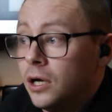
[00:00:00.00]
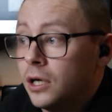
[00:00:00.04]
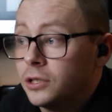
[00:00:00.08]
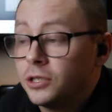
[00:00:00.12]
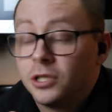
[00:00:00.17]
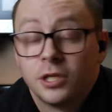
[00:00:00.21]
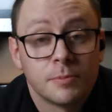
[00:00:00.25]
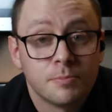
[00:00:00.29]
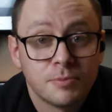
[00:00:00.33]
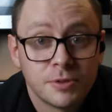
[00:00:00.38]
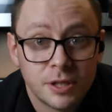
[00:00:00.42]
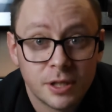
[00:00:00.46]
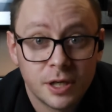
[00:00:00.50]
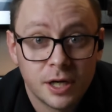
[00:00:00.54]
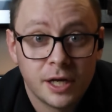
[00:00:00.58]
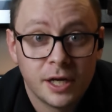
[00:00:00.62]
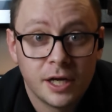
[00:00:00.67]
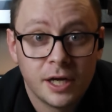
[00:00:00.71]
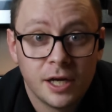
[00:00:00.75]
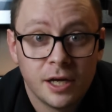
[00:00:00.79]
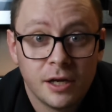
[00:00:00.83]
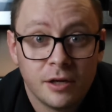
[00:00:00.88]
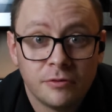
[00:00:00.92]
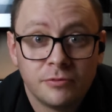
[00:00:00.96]
tips that I
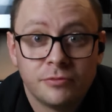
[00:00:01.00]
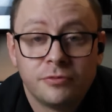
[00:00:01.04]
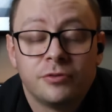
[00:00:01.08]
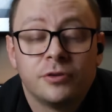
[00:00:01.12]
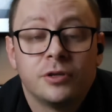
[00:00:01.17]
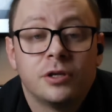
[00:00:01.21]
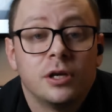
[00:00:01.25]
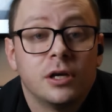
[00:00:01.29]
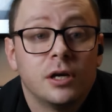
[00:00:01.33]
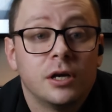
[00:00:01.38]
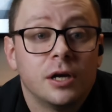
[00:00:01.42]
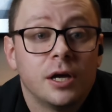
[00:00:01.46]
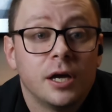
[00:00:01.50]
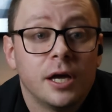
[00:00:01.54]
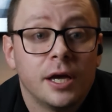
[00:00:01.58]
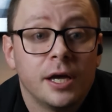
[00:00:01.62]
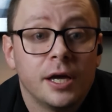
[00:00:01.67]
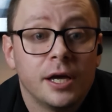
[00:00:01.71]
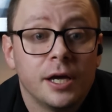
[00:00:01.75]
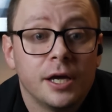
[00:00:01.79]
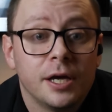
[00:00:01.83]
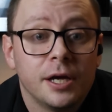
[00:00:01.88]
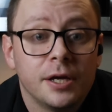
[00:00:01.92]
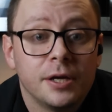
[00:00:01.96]
have,
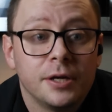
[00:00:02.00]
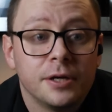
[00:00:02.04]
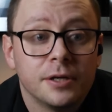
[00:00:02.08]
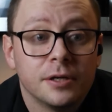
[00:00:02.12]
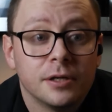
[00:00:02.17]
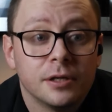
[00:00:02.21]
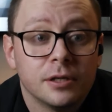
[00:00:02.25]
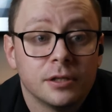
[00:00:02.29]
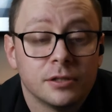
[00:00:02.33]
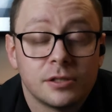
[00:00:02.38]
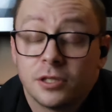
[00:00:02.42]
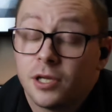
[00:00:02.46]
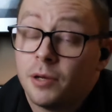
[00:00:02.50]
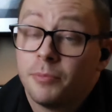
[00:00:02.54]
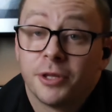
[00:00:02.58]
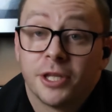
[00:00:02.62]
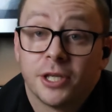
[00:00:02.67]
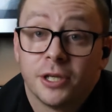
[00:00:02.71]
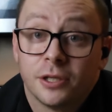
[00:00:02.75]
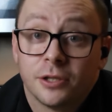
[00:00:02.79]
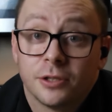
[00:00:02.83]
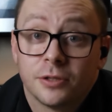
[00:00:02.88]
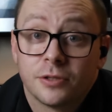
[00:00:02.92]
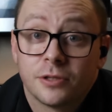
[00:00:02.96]
and some of
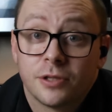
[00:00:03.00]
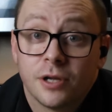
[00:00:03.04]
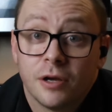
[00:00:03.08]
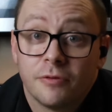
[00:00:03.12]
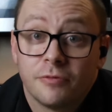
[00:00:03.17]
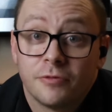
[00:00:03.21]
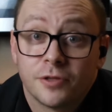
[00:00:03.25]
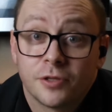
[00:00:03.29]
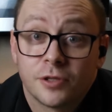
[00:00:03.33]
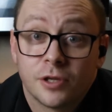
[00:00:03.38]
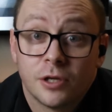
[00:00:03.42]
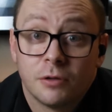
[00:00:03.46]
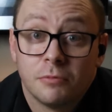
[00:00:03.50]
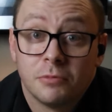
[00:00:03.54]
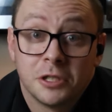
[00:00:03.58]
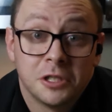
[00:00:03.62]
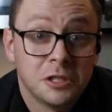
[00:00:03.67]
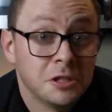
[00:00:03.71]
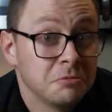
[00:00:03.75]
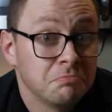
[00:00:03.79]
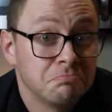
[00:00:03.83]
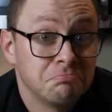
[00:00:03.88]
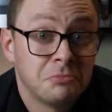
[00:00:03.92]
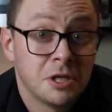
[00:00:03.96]
the other stuff is going to
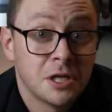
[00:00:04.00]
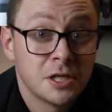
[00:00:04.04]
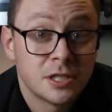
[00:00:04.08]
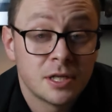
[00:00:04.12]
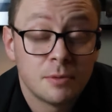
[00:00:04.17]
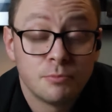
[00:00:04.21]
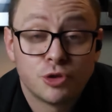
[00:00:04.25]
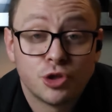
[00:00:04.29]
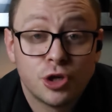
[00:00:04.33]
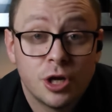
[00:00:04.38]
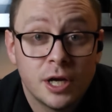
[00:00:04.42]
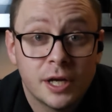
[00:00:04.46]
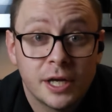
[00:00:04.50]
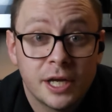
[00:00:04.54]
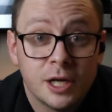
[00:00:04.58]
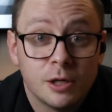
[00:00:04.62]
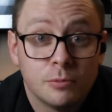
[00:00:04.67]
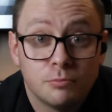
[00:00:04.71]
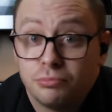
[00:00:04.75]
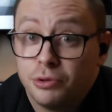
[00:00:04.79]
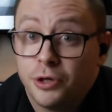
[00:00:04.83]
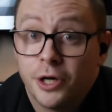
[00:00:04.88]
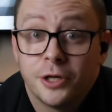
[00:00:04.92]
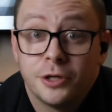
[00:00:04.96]
be things I'm trying
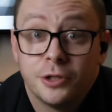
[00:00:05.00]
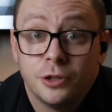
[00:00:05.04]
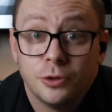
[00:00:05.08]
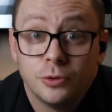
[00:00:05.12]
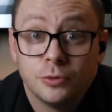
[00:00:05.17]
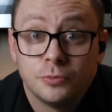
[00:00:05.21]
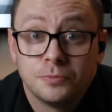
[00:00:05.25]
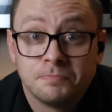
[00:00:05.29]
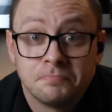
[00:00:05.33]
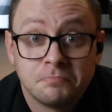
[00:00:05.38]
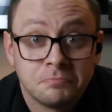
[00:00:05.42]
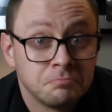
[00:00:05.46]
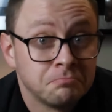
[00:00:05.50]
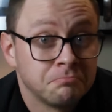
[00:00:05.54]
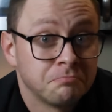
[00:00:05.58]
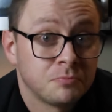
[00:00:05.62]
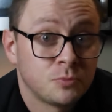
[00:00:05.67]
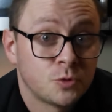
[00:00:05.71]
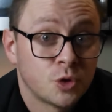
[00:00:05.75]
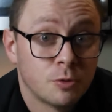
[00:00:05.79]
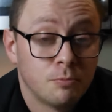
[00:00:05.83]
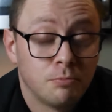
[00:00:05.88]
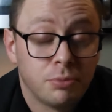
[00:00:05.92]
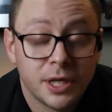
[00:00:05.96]
out brand new,
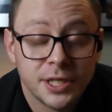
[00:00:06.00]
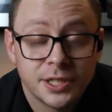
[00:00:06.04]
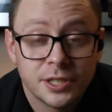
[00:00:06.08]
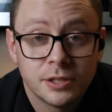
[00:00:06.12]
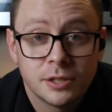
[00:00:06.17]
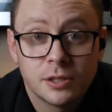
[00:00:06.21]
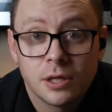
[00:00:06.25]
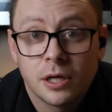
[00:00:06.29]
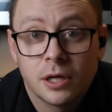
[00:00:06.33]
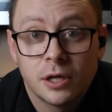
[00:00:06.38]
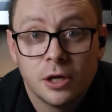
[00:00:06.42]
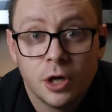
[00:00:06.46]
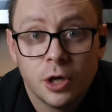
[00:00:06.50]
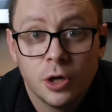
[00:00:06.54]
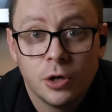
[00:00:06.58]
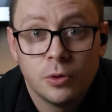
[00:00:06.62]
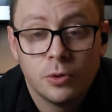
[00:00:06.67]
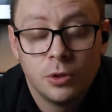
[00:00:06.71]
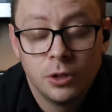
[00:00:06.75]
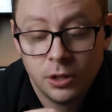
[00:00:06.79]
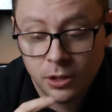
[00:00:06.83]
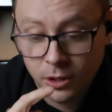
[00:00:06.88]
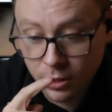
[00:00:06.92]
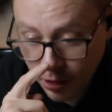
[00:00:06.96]
places I
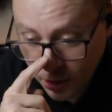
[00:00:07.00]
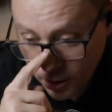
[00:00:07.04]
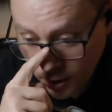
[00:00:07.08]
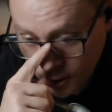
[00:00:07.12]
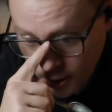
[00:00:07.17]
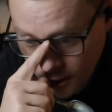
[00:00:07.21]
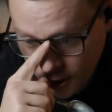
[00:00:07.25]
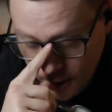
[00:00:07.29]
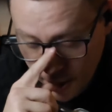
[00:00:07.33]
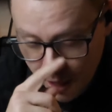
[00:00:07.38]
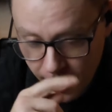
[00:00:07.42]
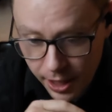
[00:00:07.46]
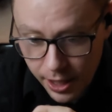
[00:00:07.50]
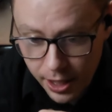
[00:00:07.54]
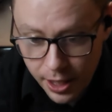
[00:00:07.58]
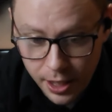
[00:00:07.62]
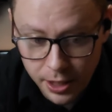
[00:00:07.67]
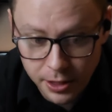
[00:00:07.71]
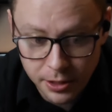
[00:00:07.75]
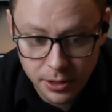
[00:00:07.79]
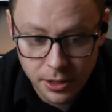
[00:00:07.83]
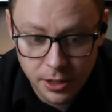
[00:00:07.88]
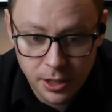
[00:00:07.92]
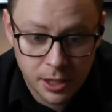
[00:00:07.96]
go.
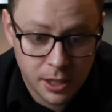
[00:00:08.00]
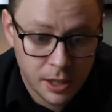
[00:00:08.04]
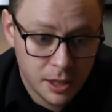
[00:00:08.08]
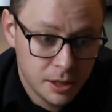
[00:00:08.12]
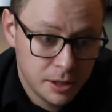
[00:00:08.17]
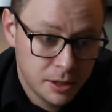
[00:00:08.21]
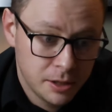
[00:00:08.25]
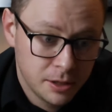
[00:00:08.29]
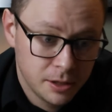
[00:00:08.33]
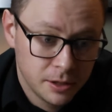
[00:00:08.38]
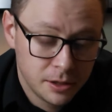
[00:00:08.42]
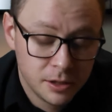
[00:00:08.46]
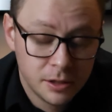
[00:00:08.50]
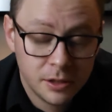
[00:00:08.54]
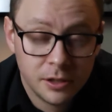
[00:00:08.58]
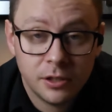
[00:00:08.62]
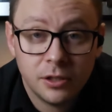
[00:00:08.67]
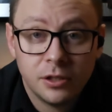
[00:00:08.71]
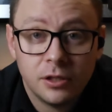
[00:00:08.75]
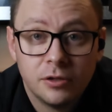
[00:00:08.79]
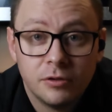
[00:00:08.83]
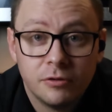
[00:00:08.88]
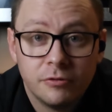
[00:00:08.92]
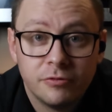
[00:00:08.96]
And
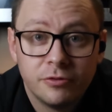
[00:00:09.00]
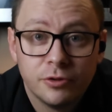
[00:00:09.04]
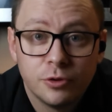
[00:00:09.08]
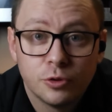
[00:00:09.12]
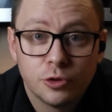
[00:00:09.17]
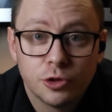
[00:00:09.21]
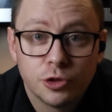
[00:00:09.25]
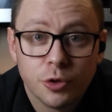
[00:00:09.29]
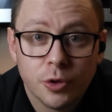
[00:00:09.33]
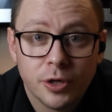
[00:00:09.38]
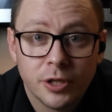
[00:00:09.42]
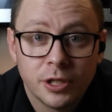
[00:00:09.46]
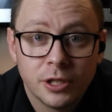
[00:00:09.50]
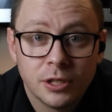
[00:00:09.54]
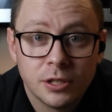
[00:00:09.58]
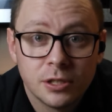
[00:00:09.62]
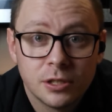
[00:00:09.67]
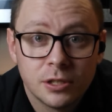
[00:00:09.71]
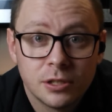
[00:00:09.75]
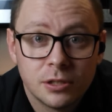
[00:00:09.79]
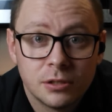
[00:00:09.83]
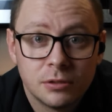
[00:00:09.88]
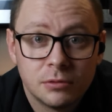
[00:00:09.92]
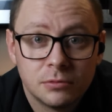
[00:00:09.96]
if you enjoy
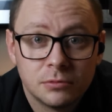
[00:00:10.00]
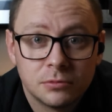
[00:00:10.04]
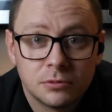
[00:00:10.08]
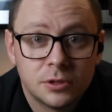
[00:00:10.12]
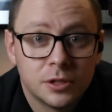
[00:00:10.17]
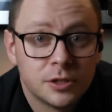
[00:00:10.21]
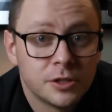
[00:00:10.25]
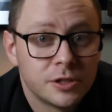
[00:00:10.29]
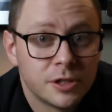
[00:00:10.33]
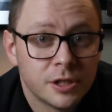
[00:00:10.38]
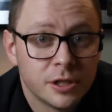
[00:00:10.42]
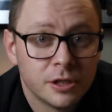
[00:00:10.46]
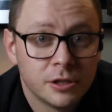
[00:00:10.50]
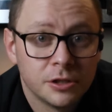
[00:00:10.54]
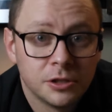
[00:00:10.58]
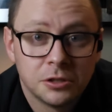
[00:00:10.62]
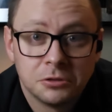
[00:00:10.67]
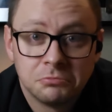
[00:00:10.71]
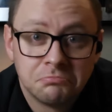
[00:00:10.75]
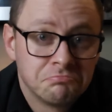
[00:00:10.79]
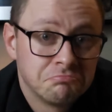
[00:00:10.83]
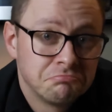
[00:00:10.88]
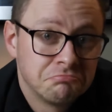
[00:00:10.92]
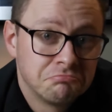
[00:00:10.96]
this, consider
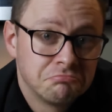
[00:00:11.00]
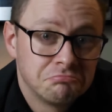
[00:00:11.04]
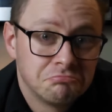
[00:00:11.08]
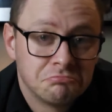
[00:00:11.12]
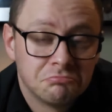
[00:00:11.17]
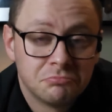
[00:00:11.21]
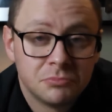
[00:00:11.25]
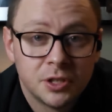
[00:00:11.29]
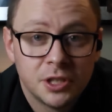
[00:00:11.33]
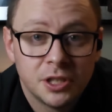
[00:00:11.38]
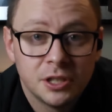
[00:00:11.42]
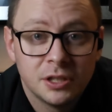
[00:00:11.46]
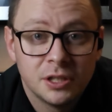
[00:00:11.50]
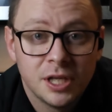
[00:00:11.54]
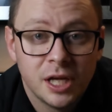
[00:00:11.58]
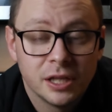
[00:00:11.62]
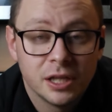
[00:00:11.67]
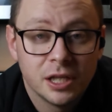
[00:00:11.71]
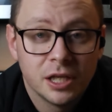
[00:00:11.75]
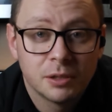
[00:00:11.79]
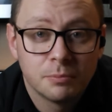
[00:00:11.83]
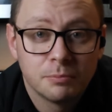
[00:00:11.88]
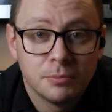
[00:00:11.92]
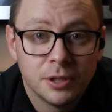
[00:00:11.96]
hitting that
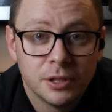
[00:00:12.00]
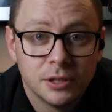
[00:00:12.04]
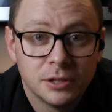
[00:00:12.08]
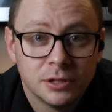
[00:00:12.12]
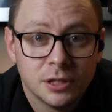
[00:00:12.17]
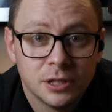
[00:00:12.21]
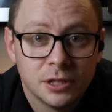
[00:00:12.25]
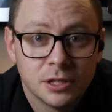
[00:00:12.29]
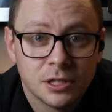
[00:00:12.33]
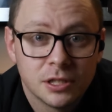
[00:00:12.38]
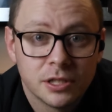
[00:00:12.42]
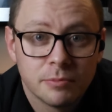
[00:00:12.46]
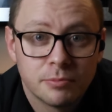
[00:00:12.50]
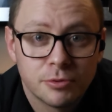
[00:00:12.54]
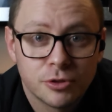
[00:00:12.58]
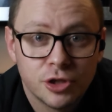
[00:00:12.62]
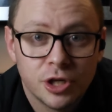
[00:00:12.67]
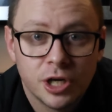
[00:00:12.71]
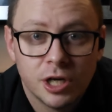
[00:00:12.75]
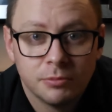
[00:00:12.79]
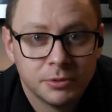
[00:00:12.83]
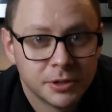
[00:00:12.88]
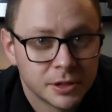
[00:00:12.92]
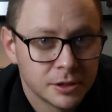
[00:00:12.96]
like button and
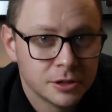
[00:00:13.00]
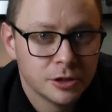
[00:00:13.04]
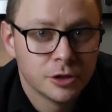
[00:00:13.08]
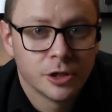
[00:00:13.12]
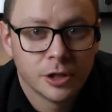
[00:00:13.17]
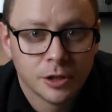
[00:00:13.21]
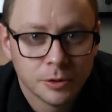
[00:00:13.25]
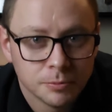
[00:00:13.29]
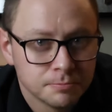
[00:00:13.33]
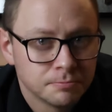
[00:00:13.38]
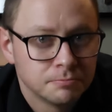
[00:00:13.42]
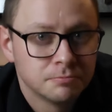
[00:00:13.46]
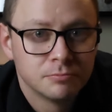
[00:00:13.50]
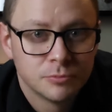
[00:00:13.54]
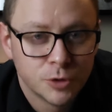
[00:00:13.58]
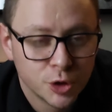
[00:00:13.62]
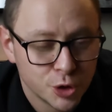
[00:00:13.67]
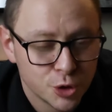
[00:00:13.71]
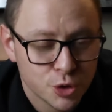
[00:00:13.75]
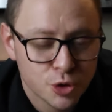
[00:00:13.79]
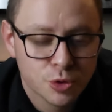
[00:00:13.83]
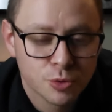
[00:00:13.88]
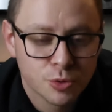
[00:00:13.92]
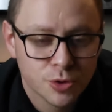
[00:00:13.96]
subscribing, you know, the
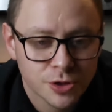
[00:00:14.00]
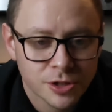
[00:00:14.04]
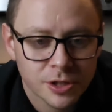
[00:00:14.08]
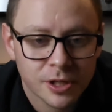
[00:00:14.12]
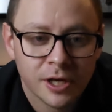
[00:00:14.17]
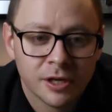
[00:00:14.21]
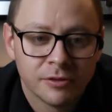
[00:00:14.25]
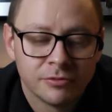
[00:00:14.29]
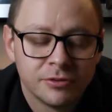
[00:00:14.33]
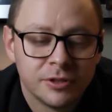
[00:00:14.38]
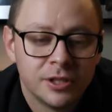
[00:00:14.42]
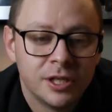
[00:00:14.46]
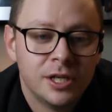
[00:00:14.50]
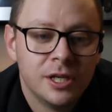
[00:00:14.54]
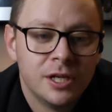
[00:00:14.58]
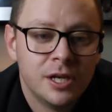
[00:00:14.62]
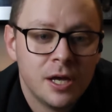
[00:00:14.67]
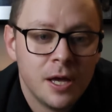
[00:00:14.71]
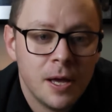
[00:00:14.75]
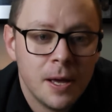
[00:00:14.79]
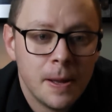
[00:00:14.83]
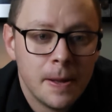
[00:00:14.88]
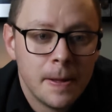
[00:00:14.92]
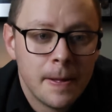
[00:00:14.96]
usual stuff.
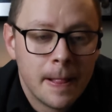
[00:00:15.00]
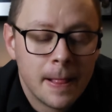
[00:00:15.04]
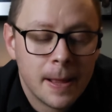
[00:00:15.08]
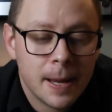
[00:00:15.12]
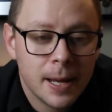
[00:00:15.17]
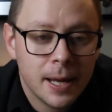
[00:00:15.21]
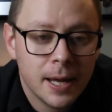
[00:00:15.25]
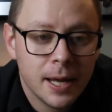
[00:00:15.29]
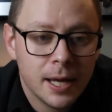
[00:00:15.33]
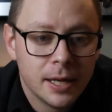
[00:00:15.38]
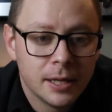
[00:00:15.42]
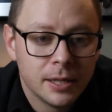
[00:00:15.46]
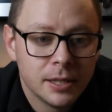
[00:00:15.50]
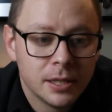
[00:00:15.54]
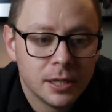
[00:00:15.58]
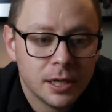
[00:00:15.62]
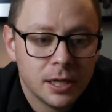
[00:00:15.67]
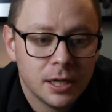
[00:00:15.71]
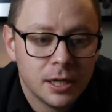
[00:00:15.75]
And